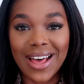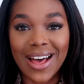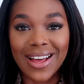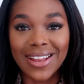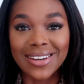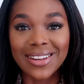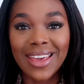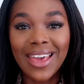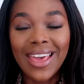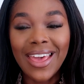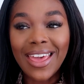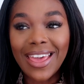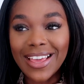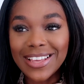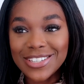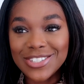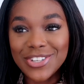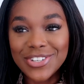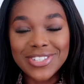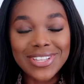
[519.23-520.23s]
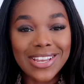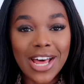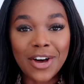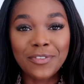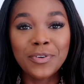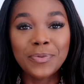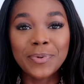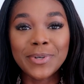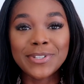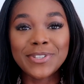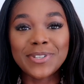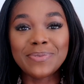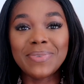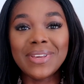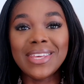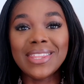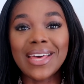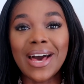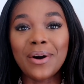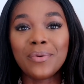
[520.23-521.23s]
And it's just laughable to
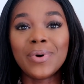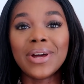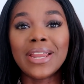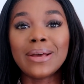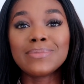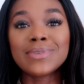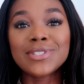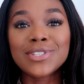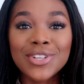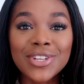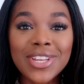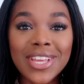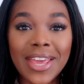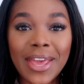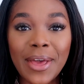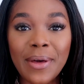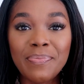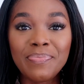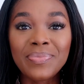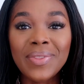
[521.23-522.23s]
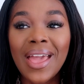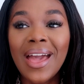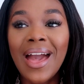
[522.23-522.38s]
me that when I'm studying,